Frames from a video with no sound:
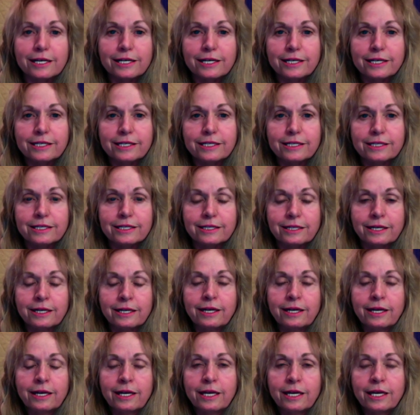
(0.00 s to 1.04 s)
I didn't
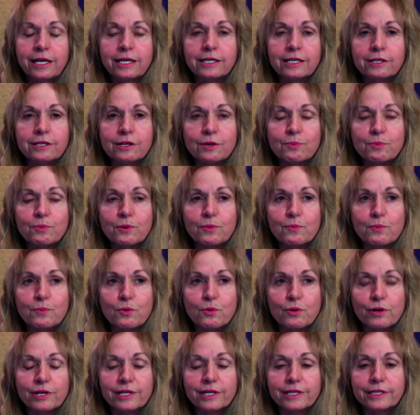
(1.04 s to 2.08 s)
end up
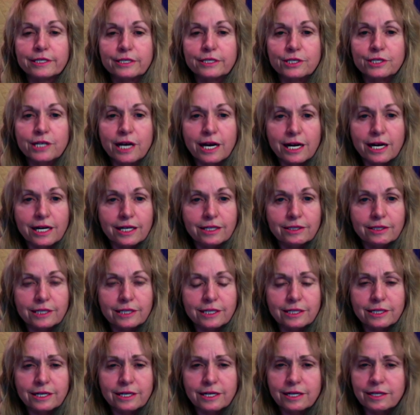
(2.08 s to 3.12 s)
aborting a child.
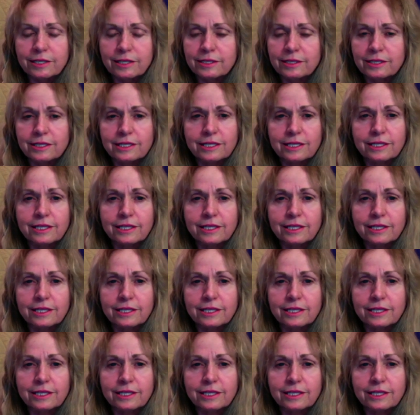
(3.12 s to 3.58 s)
A